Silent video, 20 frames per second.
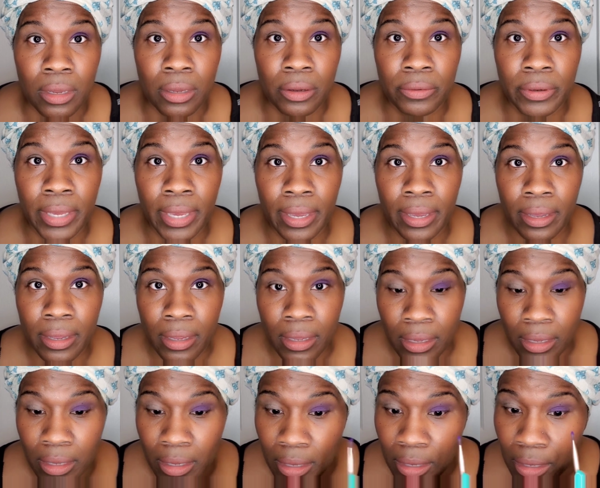Okay.
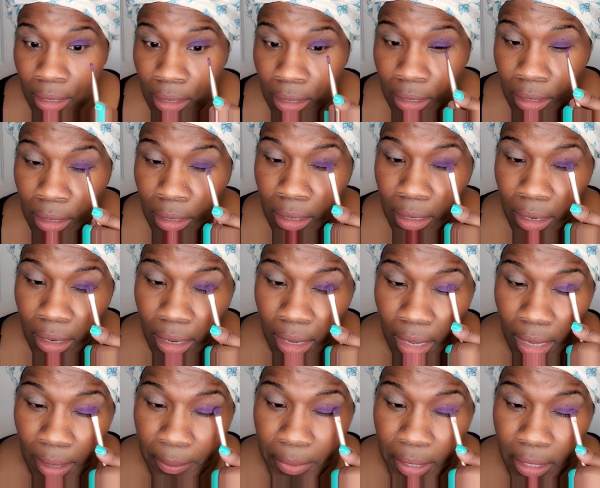
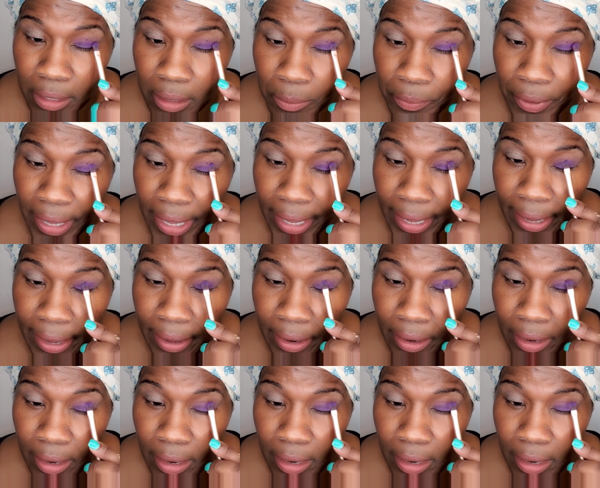I'm going to pat.